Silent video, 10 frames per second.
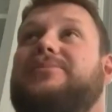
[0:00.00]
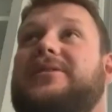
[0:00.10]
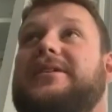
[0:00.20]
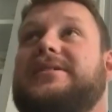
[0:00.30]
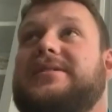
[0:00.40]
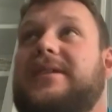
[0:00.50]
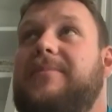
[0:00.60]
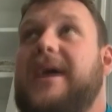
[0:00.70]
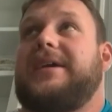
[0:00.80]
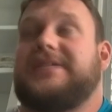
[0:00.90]
put this
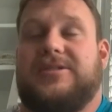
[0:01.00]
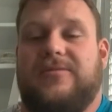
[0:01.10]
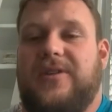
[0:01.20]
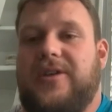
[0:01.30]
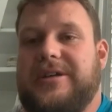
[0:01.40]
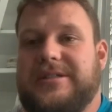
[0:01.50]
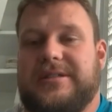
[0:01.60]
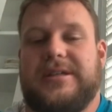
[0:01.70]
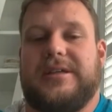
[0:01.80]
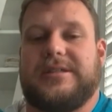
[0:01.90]
package in very
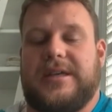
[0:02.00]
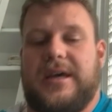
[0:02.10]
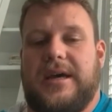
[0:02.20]
recently. It's